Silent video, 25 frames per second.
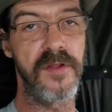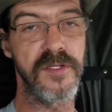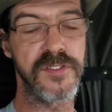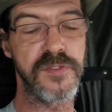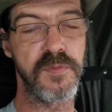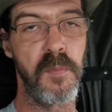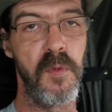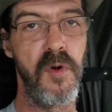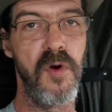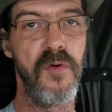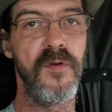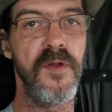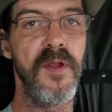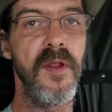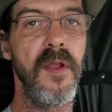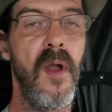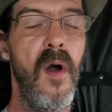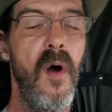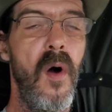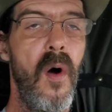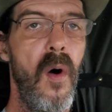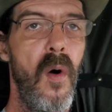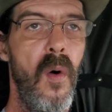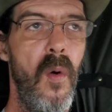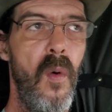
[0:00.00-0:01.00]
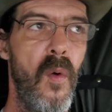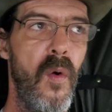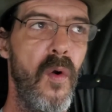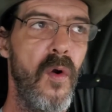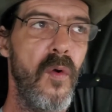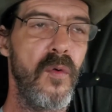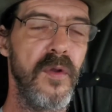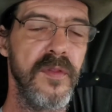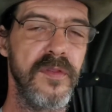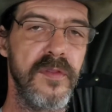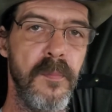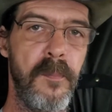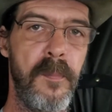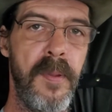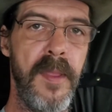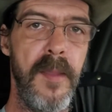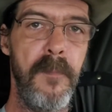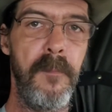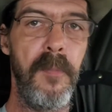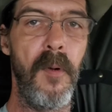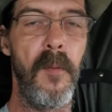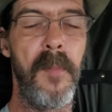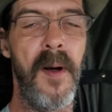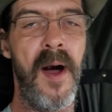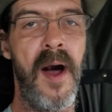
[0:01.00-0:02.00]
it's moving, or with the
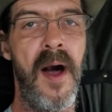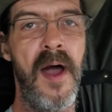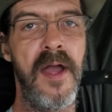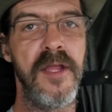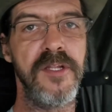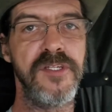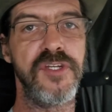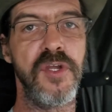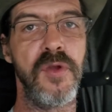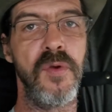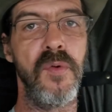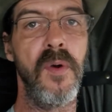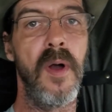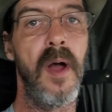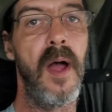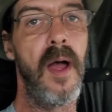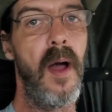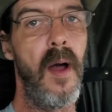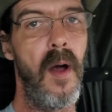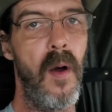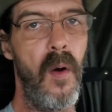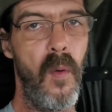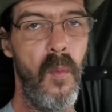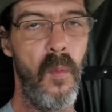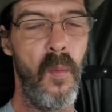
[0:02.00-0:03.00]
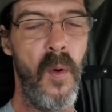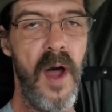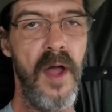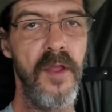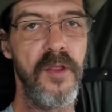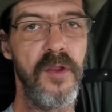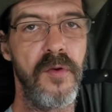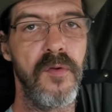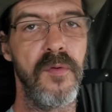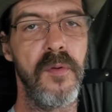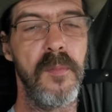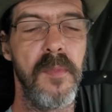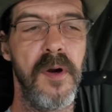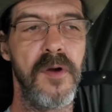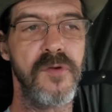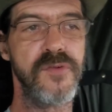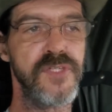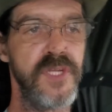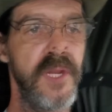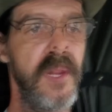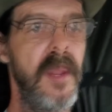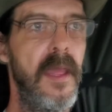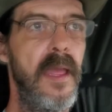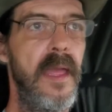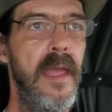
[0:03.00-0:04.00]
people behind you while you're in
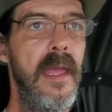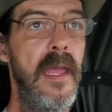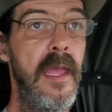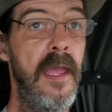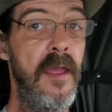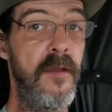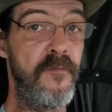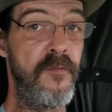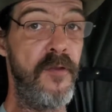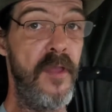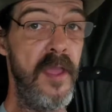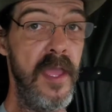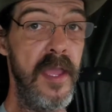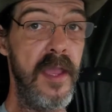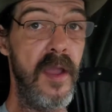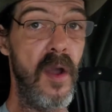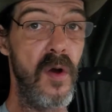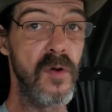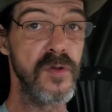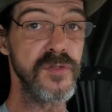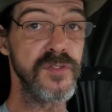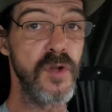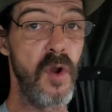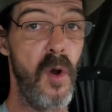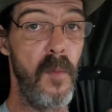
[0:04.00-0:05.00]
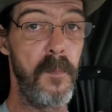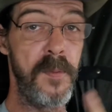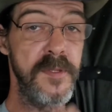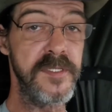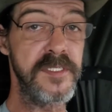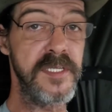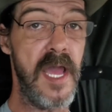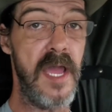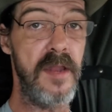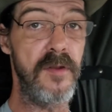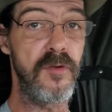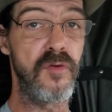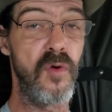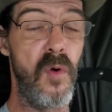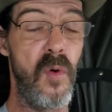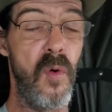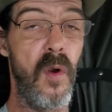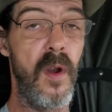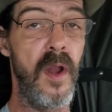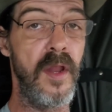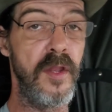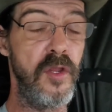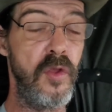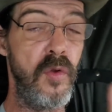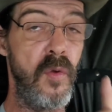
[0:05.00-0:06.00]
motion. If he goes and opens that
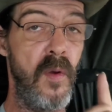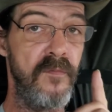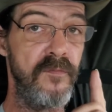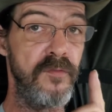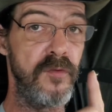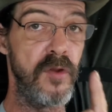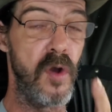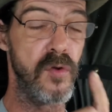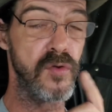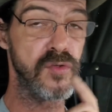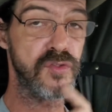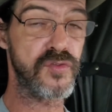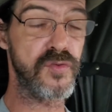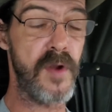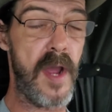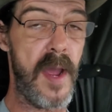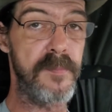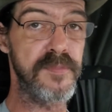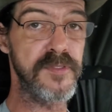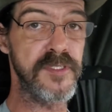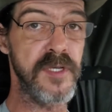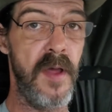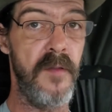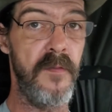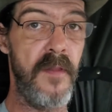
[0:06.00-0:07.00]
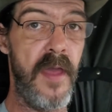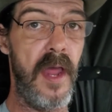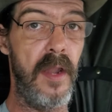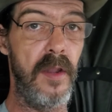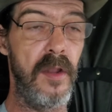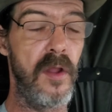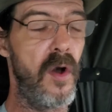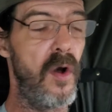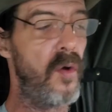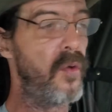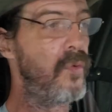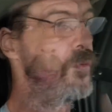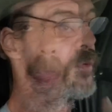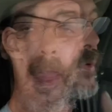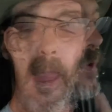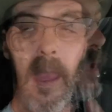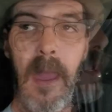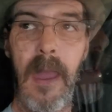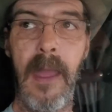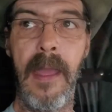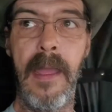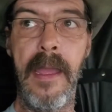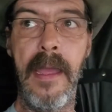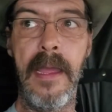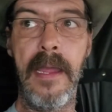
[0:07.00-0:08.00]
door and you have no straps on that load,
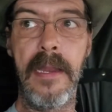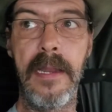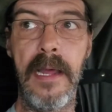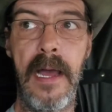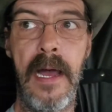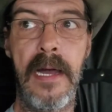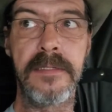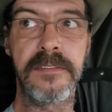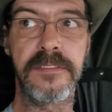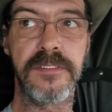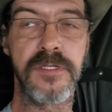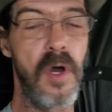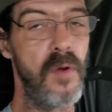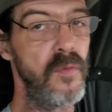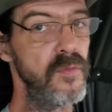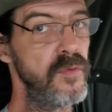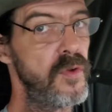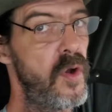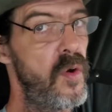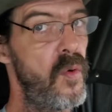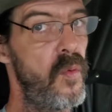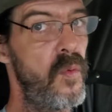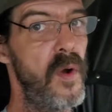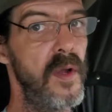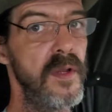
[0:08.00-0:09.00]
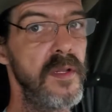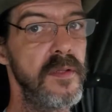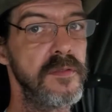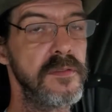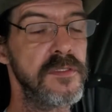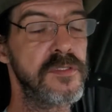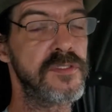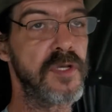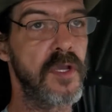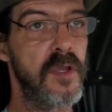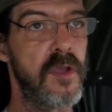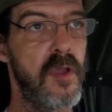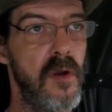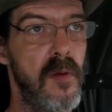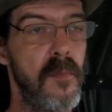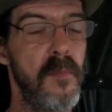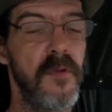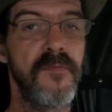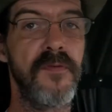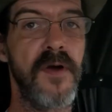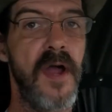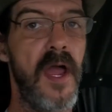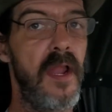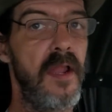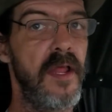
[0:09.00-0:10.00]
and I don't know what securement
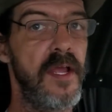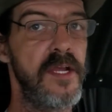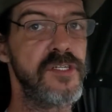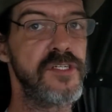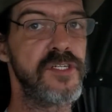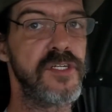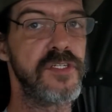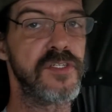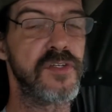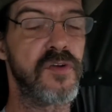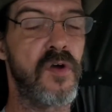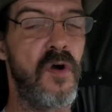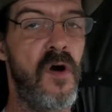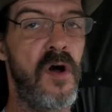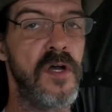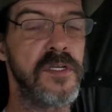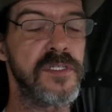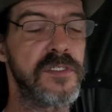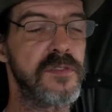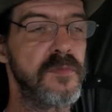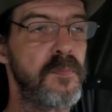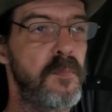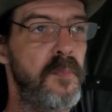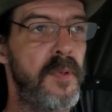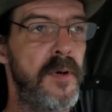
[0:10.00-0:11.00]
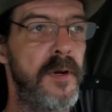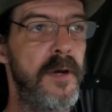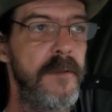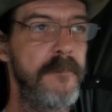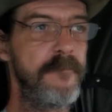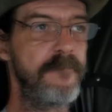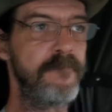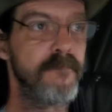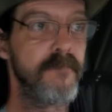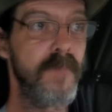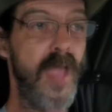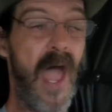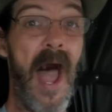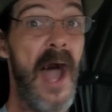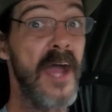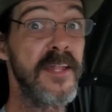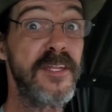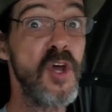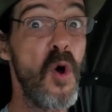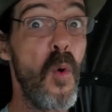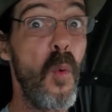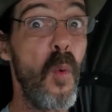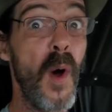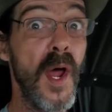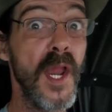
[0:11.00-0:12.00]
violations cost, but I
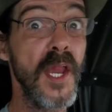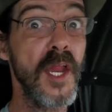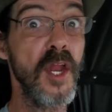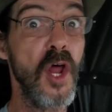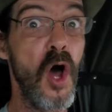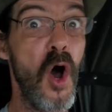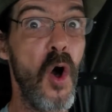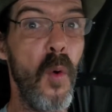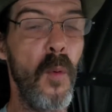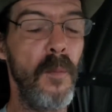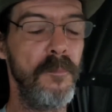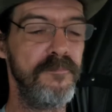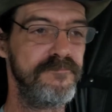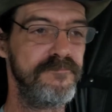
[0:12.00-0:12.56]
don't want to know.